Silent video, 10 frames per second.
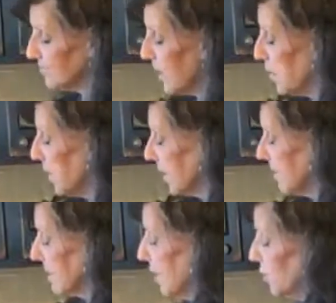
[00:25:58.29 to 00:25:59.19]
to, I wanted
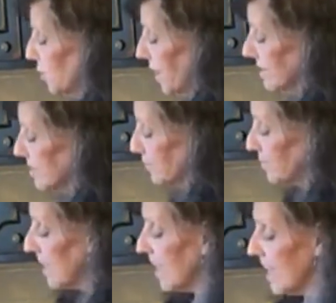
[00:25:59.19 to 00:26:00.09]
to tell you guys.
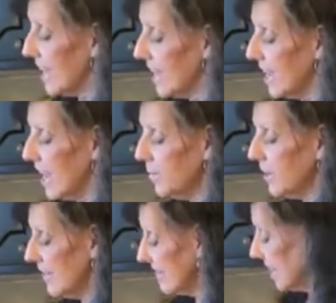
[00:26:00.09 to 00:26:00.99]
I'm
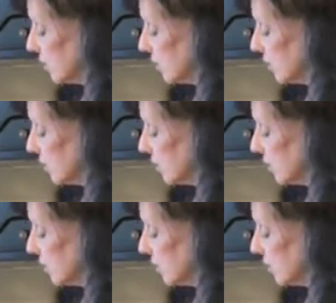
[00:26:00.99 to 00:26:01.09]
going to let